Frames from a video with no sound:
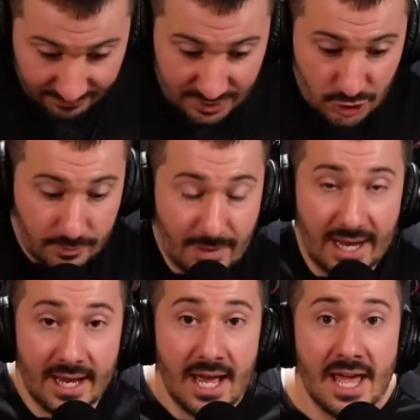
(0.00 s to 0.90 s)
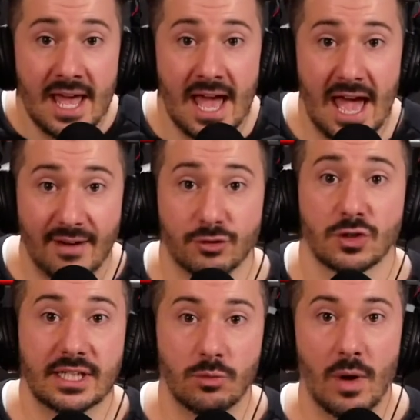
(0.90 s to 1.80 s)
I took my
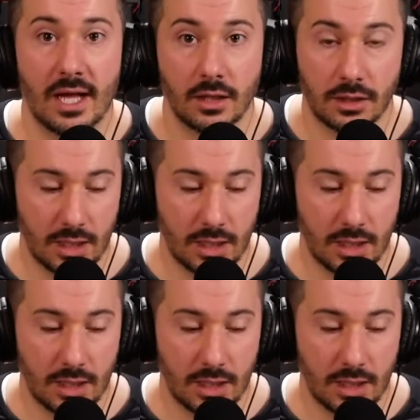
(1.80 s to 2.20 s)
Everlywell